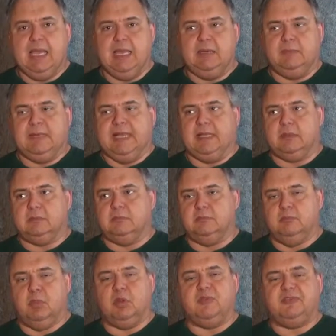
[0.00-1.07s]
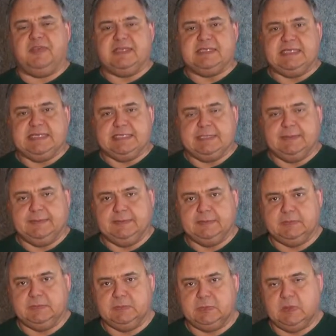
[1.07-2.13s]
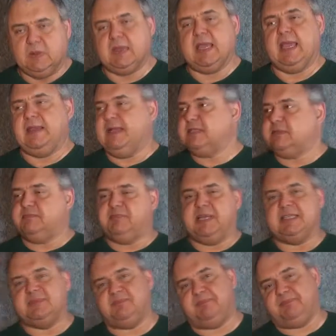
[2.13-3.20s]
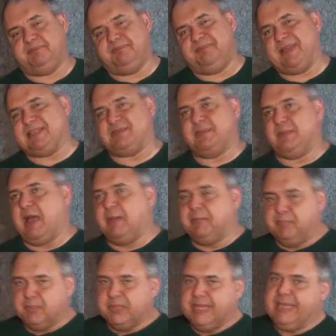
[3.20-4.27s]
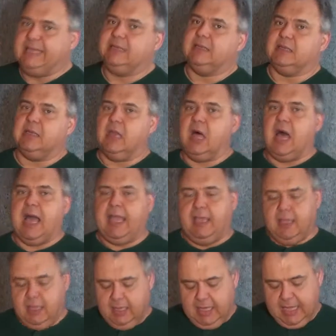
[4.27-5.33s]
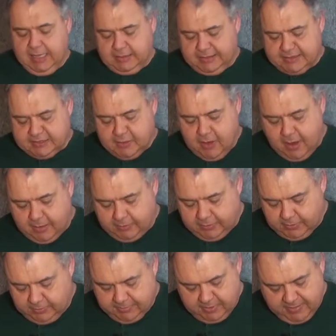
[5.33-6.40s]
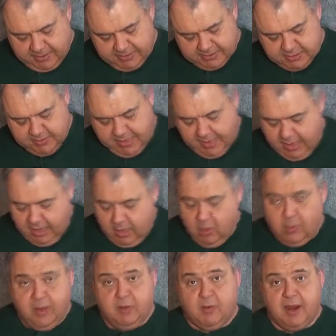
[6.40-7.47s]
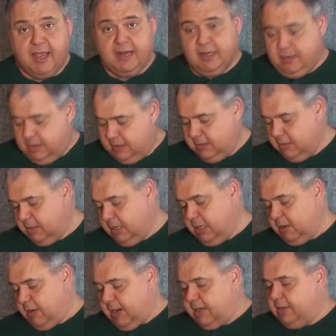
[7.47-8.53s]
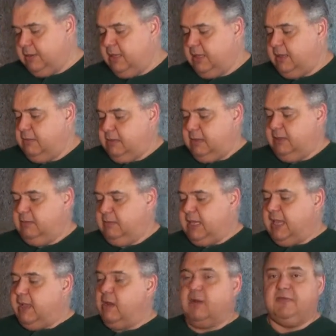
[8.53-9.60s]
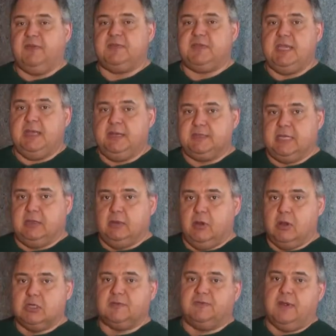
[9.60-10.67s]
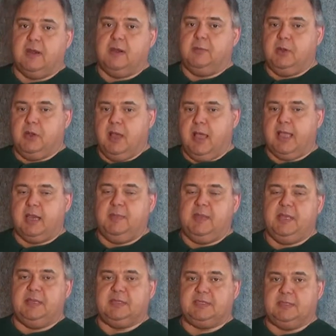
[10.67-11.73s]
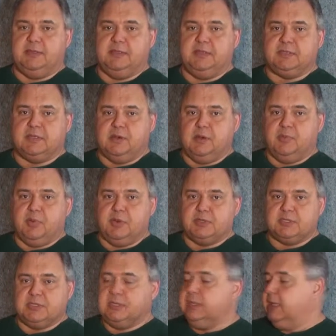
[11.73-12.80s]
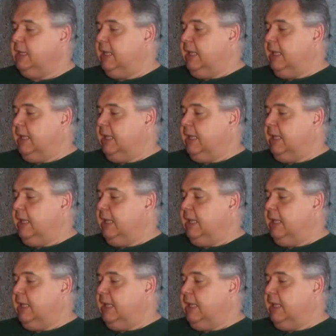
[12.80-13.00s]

Well, bull feces. Okay, that's a blatant lie. Let's talk a little bit about this. Okay, granted the AR-15 is a large firearm. You're not going to be concealing this on your person.